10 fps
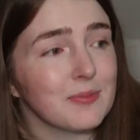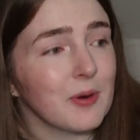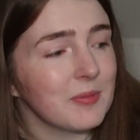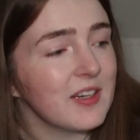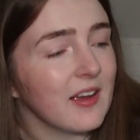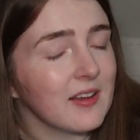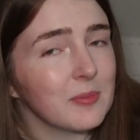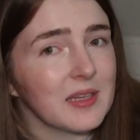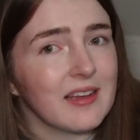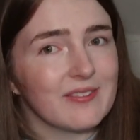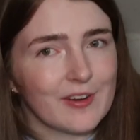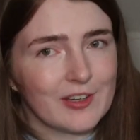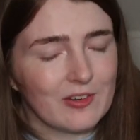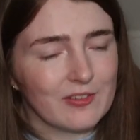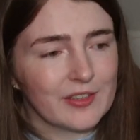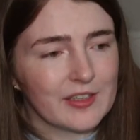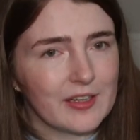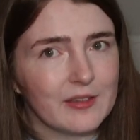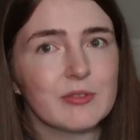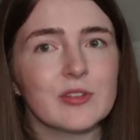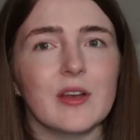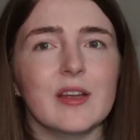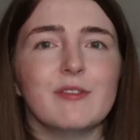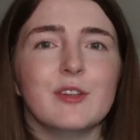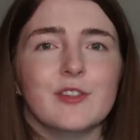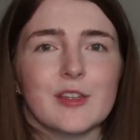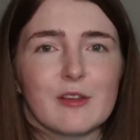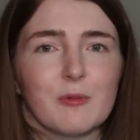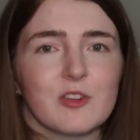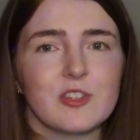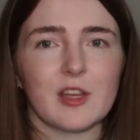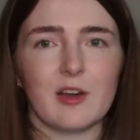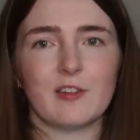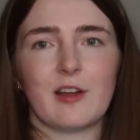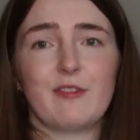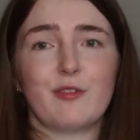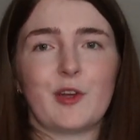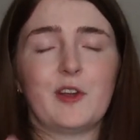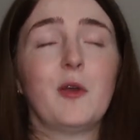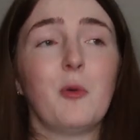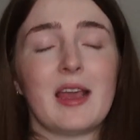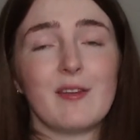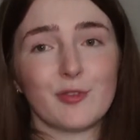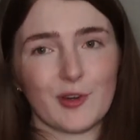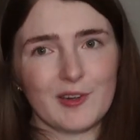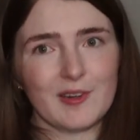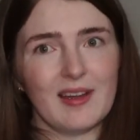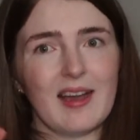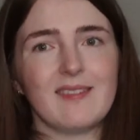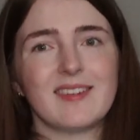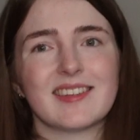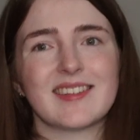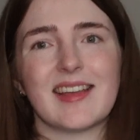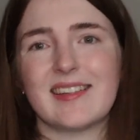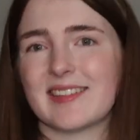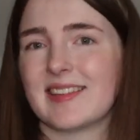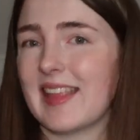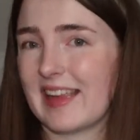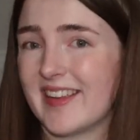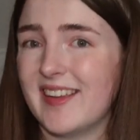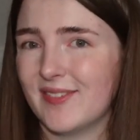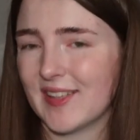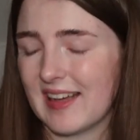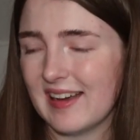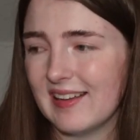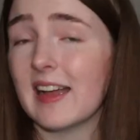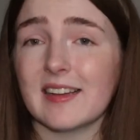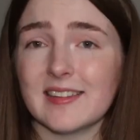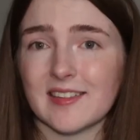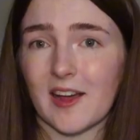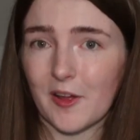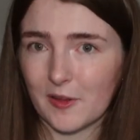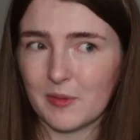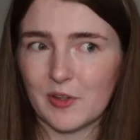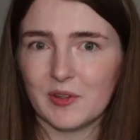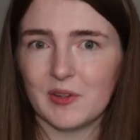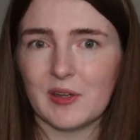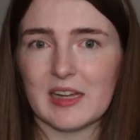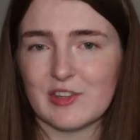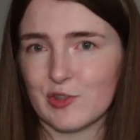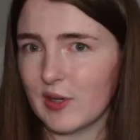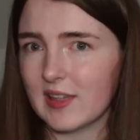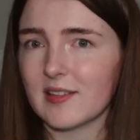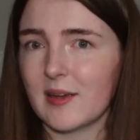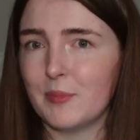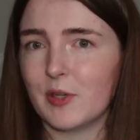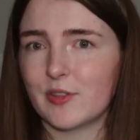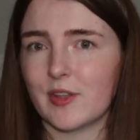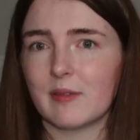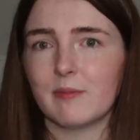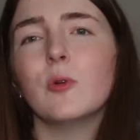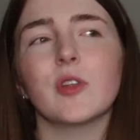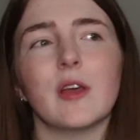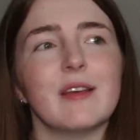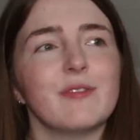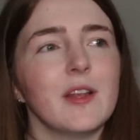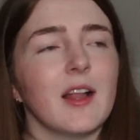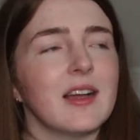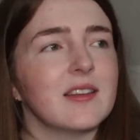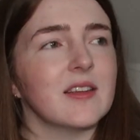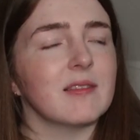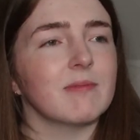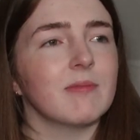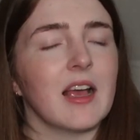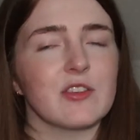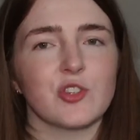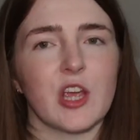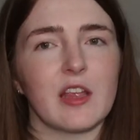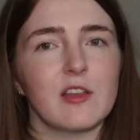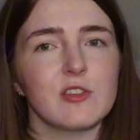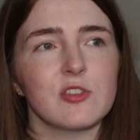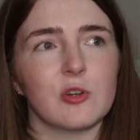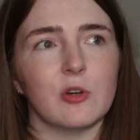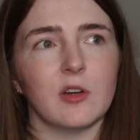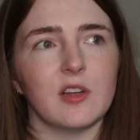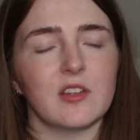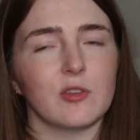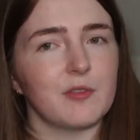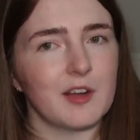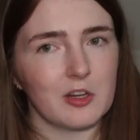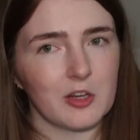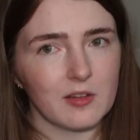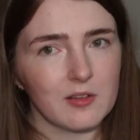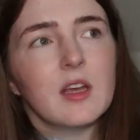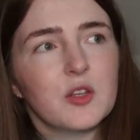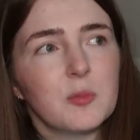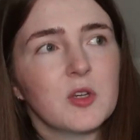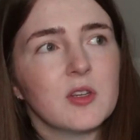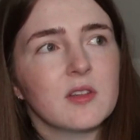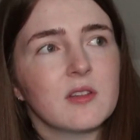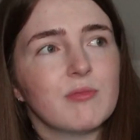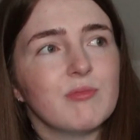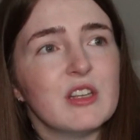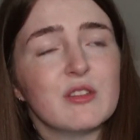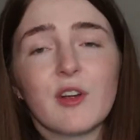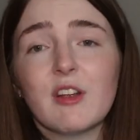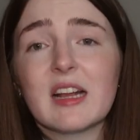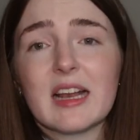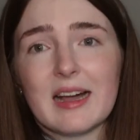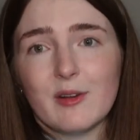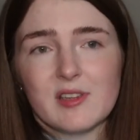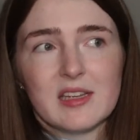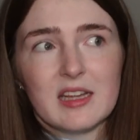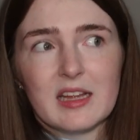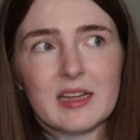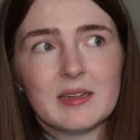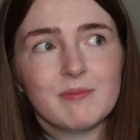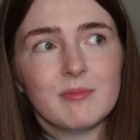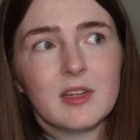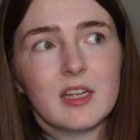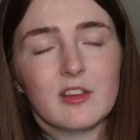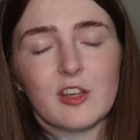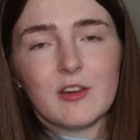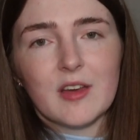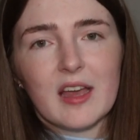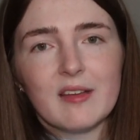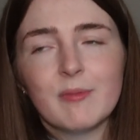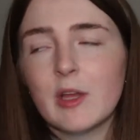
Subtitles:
probably going to be a very long video, so if you did watch it the whole way through, I want to say just thank you for that, and I did hope you enjoy this unboxing. Also, if the lighting has changed or is not very good, it's because it's very cloudy here in the UK.